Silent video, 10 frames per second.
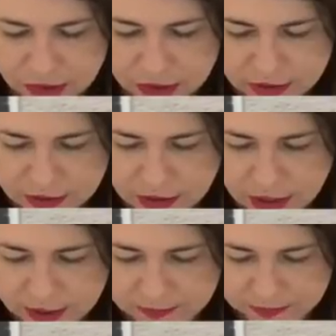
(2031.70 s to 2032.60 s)
It
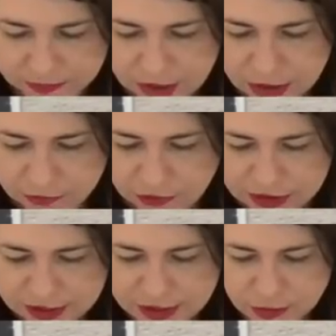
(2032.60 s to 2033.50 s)
yeah, it
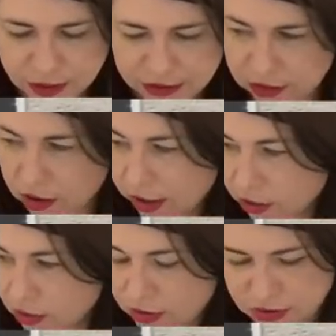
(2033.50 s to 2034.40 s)
fits the way that I
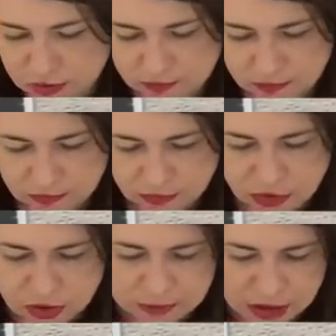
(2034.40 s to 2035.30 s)
use
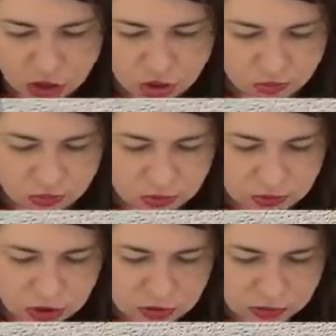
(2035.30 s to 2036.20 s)
dimensionals,
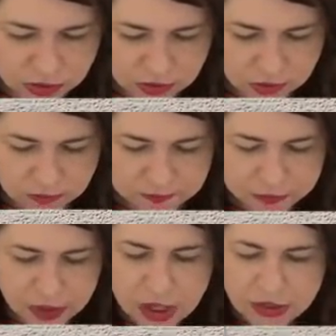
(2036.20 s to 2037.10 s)
which is really cool.
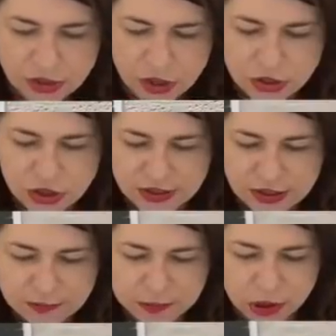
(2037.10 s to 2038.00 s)
So just
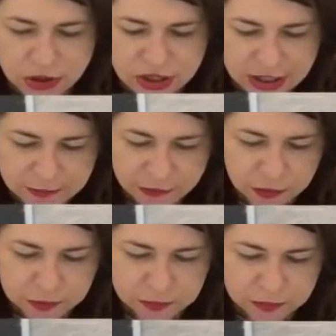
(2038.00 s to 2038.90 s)
a pro tip
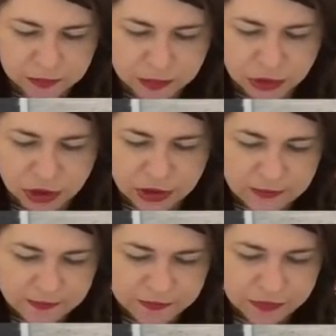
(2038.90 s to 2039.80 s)
from Bruno.
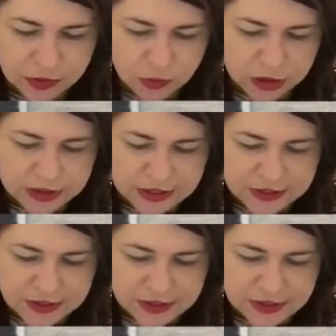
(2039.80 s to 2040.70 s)
What he
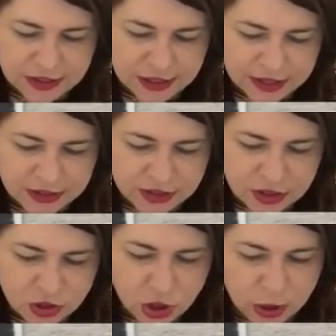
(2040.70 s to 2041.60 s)
does is he cuts
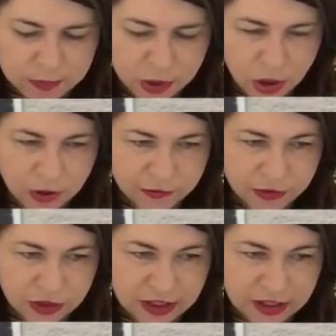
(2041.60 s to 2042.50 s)
the top of
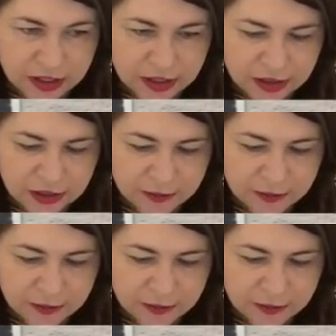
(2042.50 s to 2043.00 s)
the